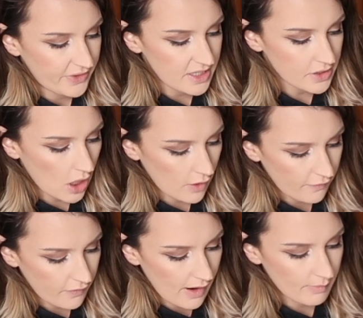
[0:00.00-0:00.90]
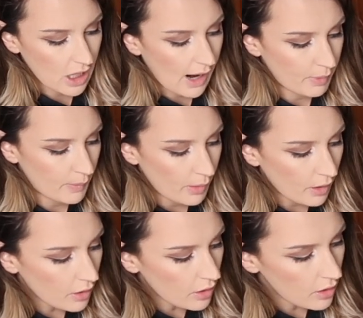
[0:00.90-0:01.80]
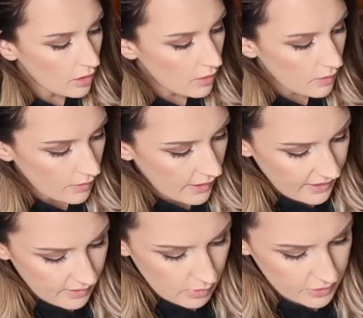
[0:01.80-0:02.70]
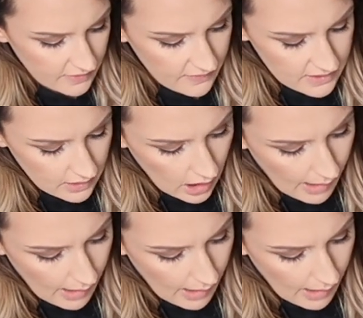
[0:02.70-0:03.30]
these are from Copper Pearl. I think most of these are